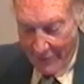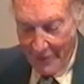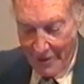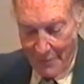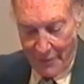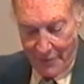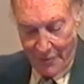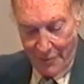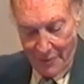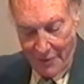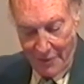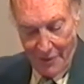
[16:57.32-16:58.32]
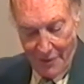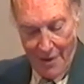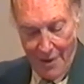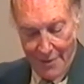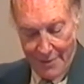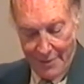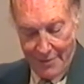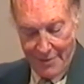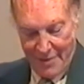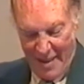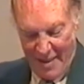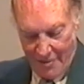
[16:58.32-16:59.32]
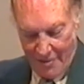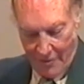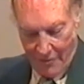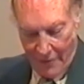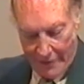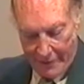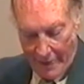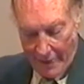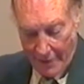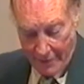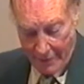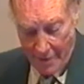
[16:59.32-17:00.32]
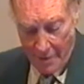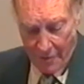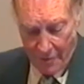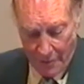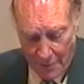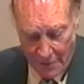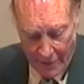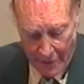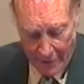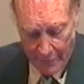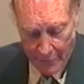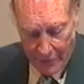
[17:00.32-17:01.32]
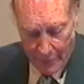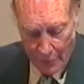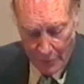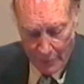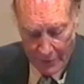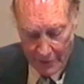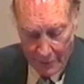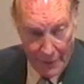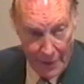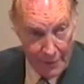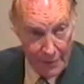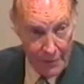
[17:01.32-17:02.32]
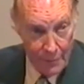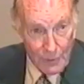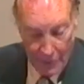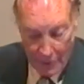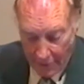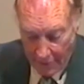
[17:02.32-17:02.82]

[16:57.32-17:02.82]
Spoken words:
the opportunity to harness this energy, vitality, and enthusiasm for a more worthwhile and rewarding